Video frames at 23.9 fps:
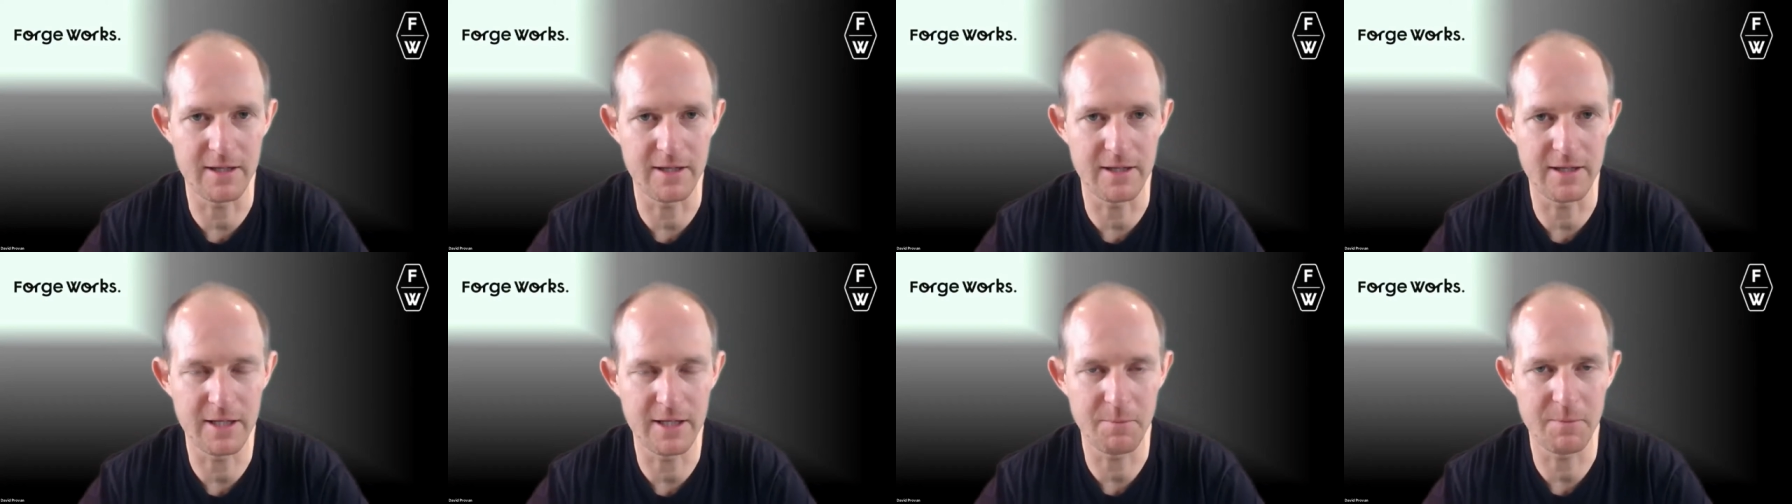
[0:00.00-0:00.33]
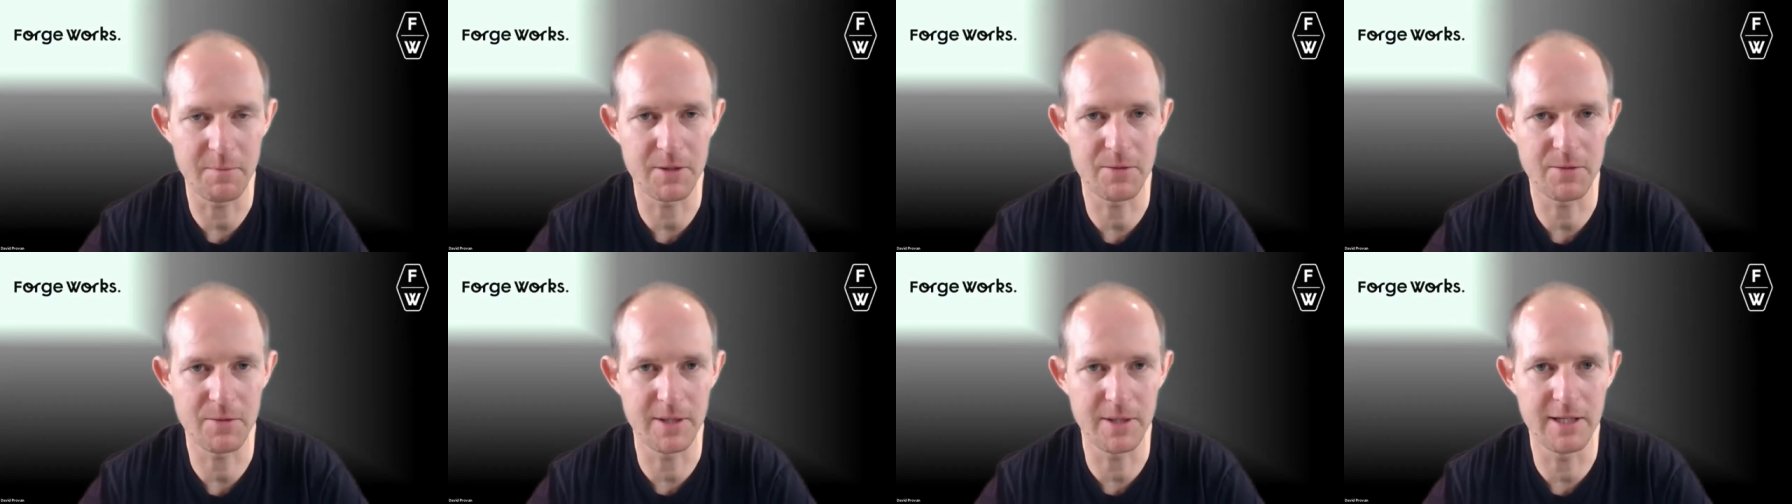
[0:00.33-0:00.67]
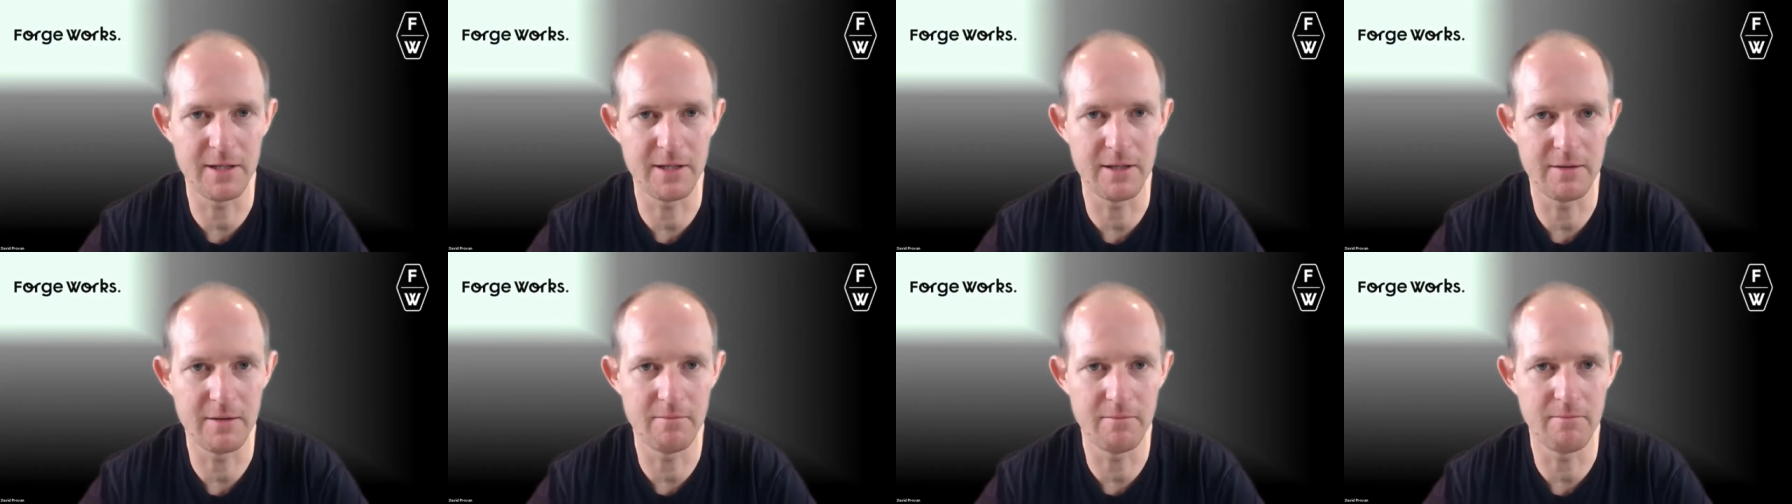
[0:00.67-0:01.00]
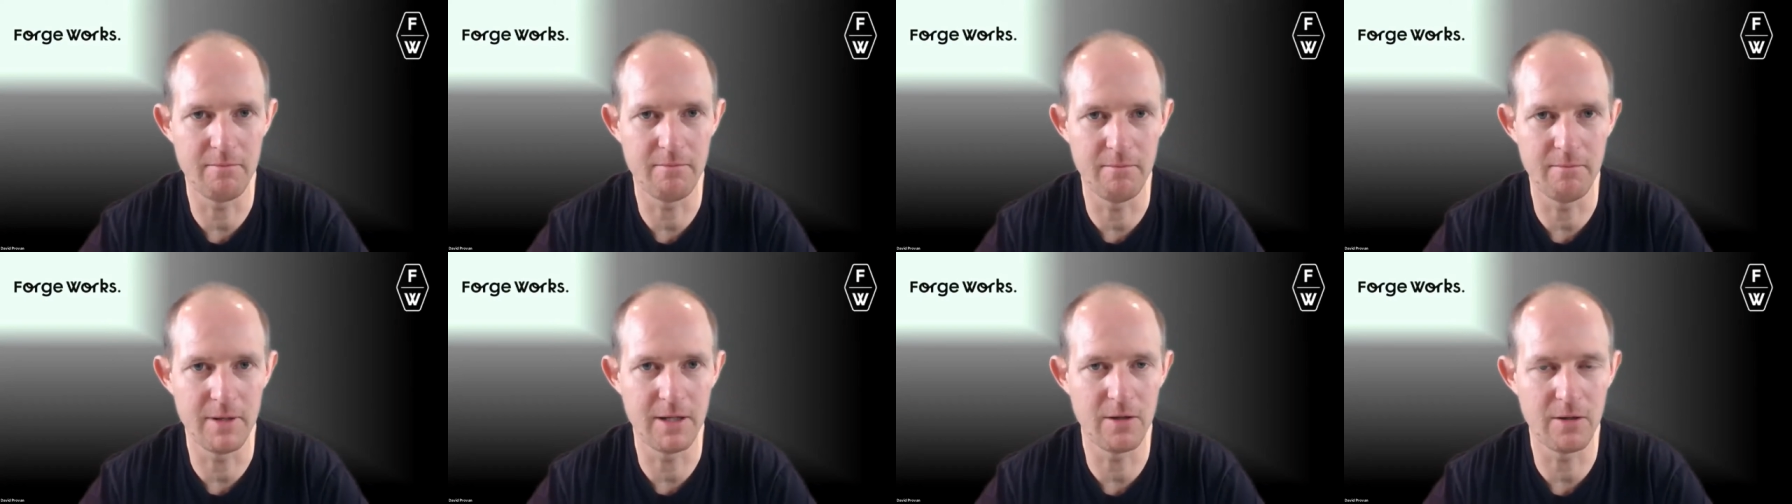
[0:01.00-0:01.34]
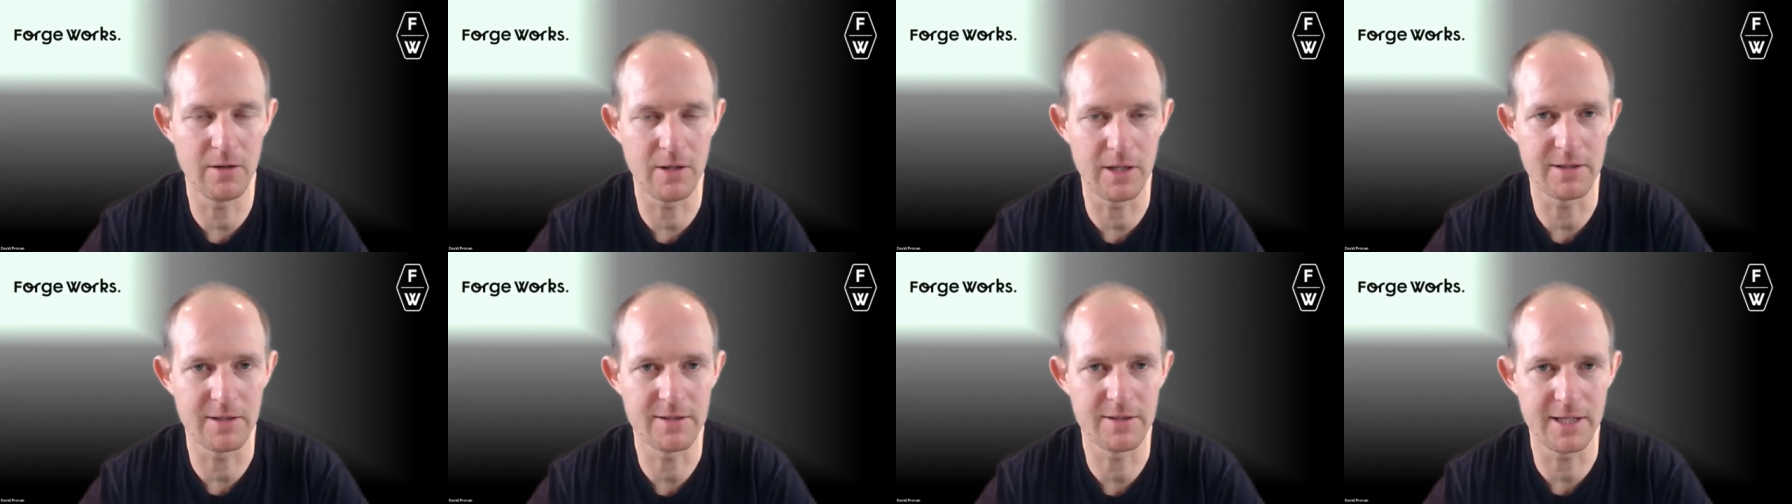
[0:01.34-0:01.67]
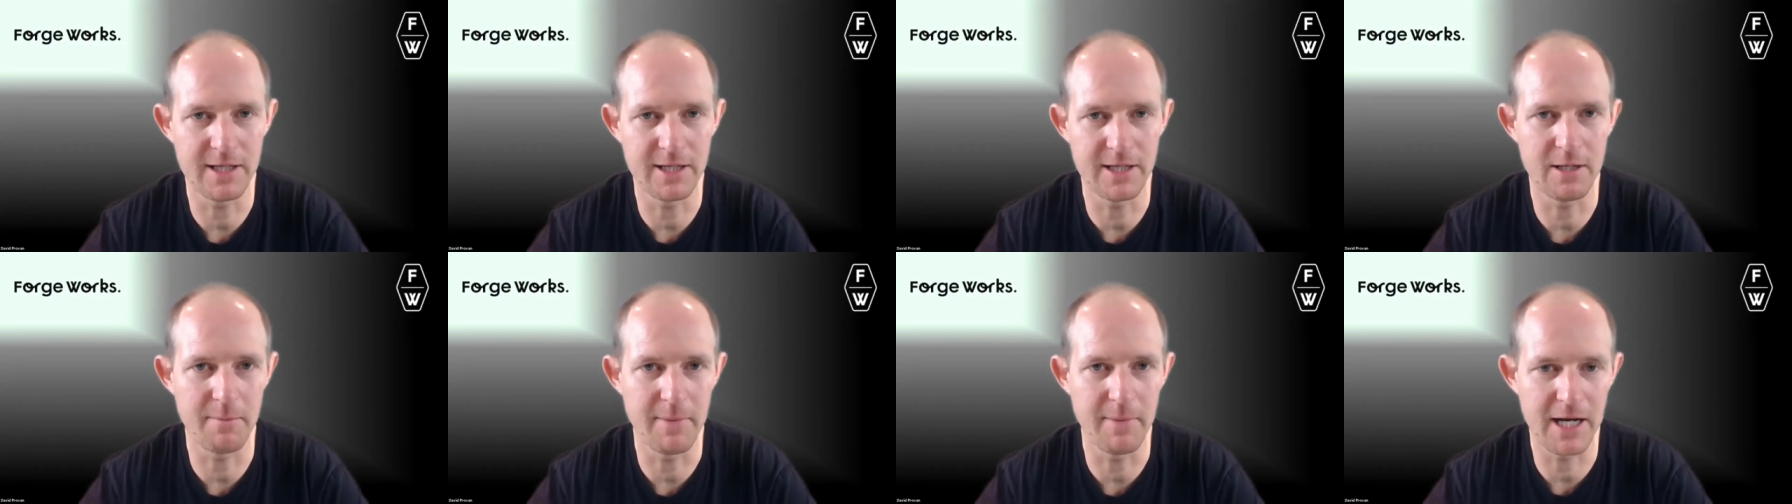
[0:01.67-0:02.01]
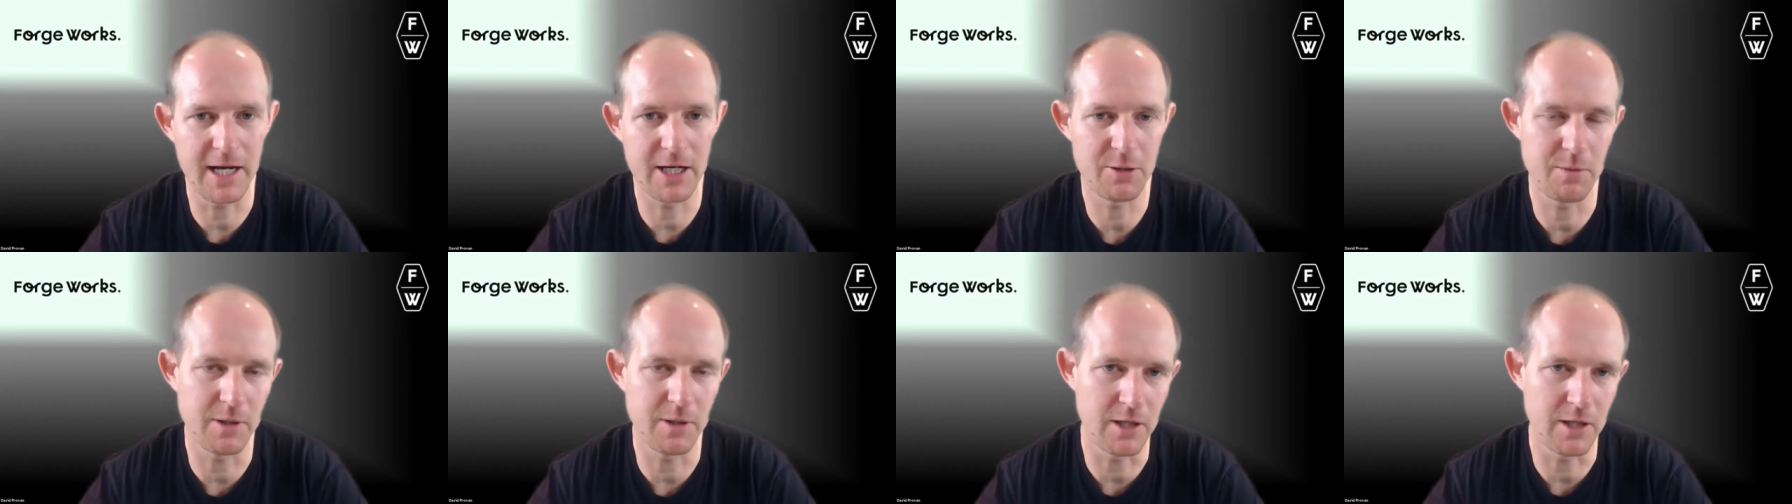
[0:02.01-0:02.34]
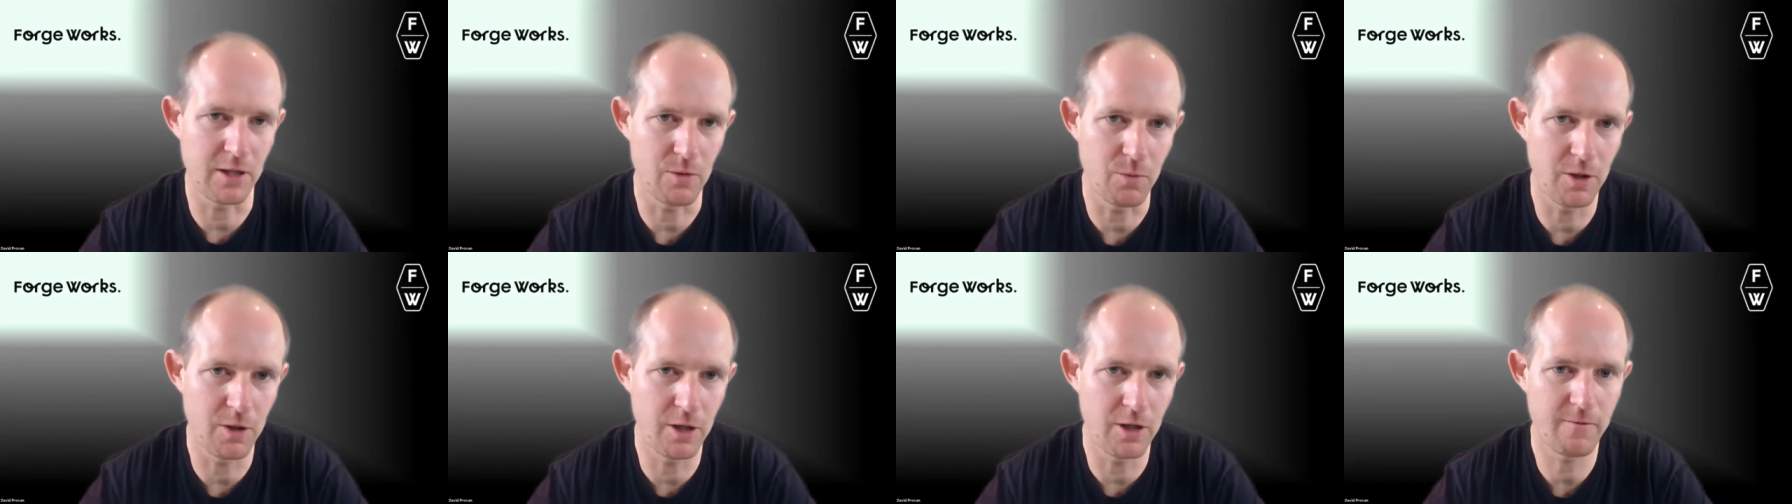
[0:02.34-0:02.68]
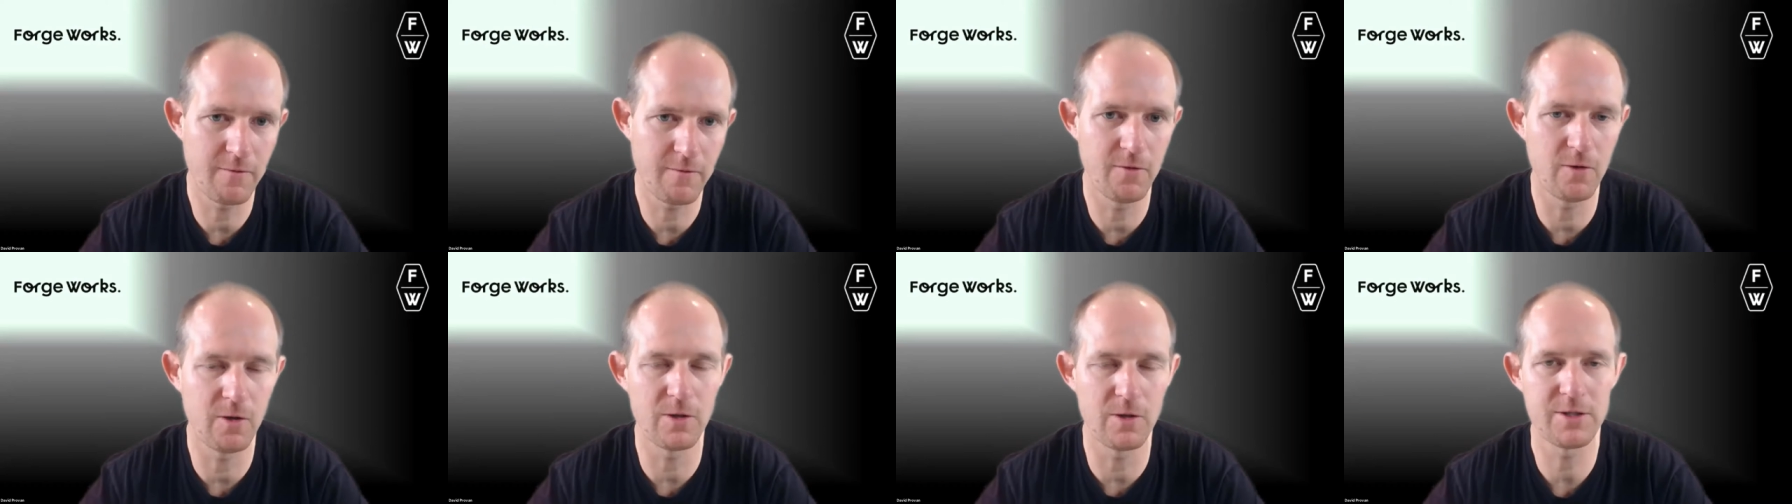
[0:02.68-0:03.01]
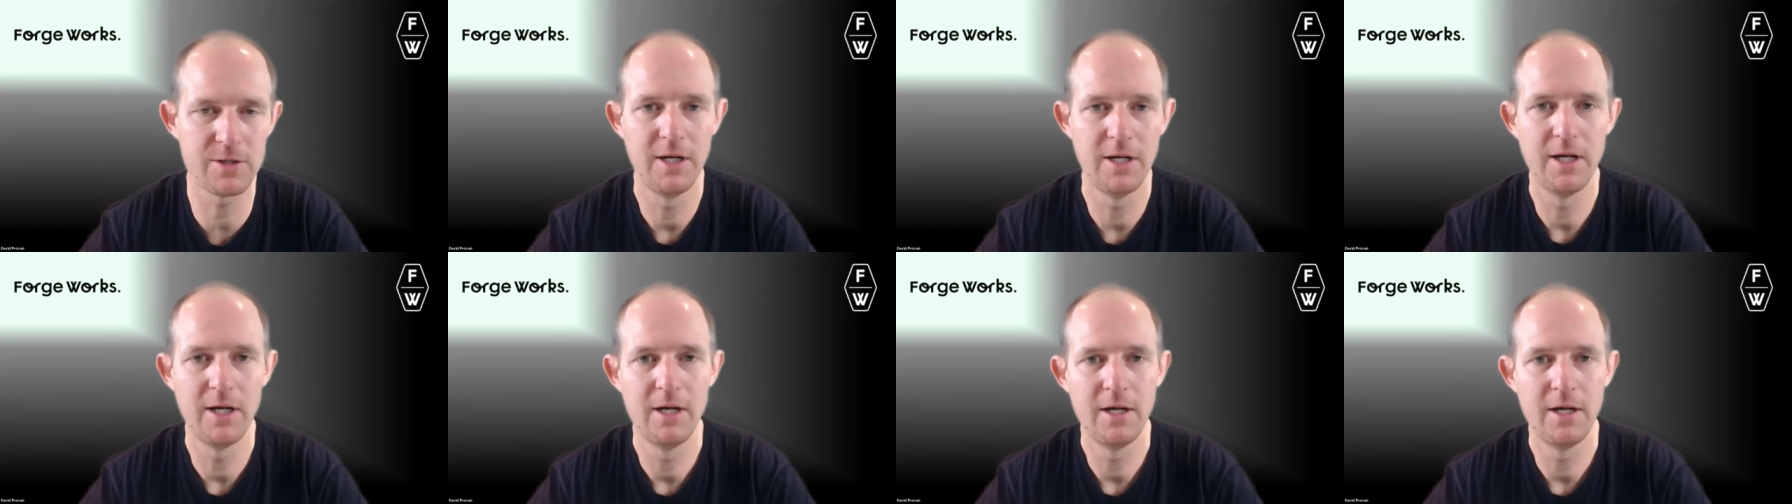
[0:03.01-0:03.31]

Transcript: They're the link between middle and senior management and the workforce.